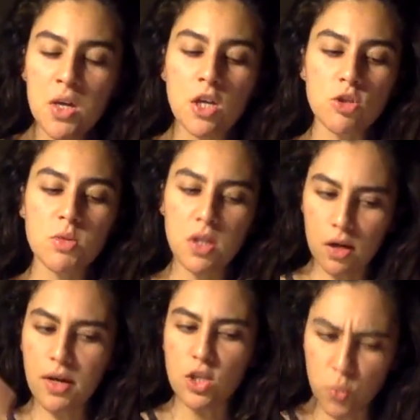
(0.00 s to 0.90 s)
it's almost like,
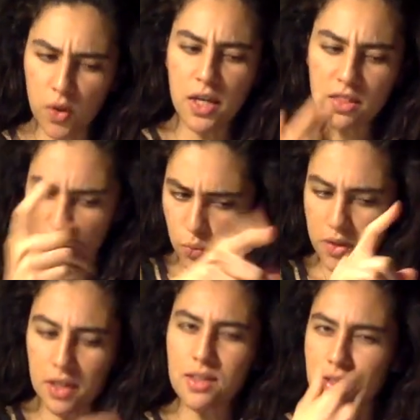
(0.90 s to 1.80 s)
okay, it's working, that's
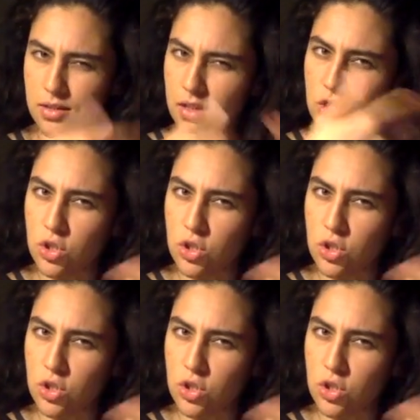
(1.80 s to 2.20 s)
working, let's